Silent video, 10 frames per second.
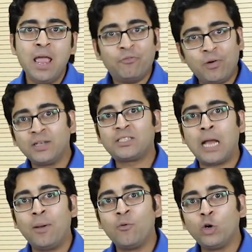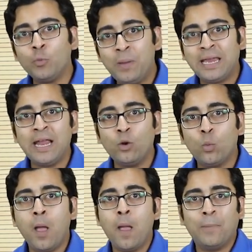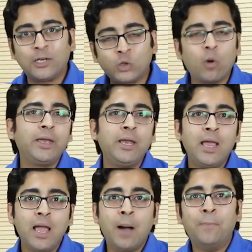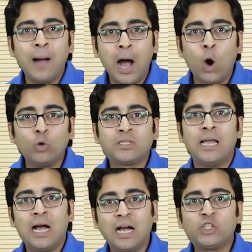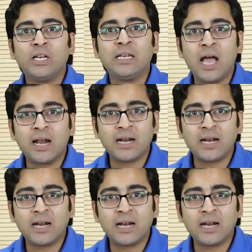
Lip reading: First up, I want to begin by talking about Ajinkya